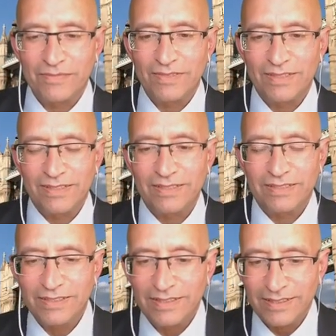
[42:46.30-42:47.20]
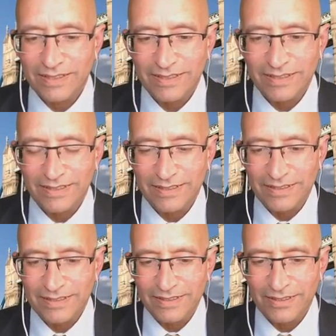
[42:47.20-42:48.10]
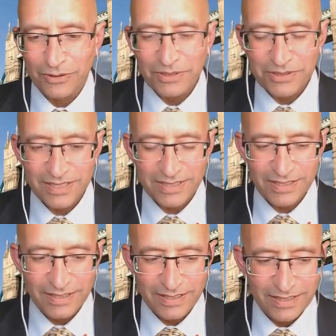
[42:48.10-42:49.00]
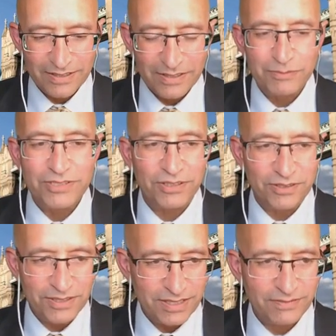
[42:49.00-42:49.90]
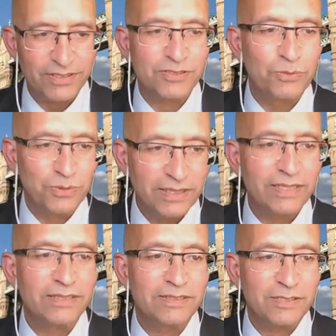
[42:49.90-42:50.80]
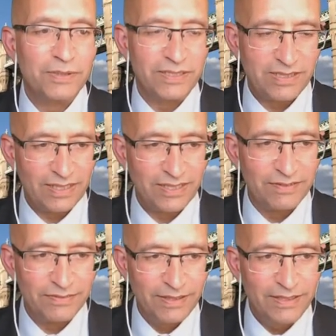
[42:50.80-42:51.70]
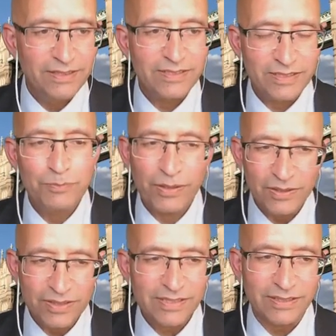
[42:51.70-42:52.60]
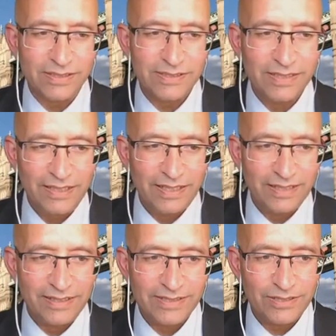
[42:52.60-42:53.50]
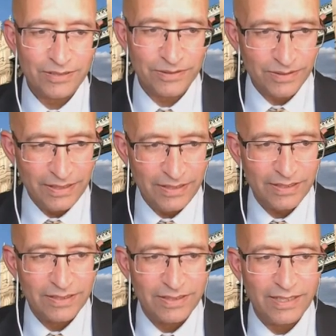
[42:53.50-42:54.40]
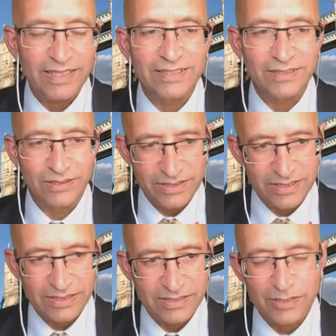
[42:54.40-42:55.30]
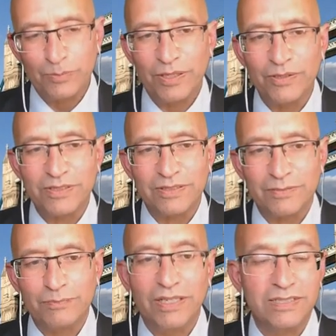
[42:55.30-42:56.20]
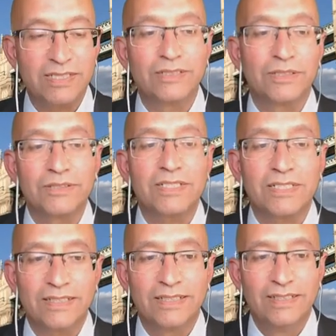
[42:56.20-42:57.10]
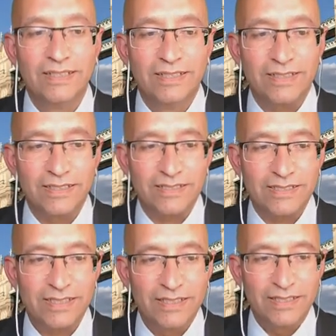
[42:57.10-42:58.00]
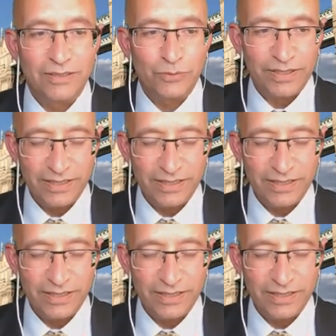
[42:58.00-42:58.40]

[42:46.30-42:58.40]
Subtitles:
the loyalty that the majority of us who work in this space have is to policies and is to the ideologies as opposed to party loyalty. And we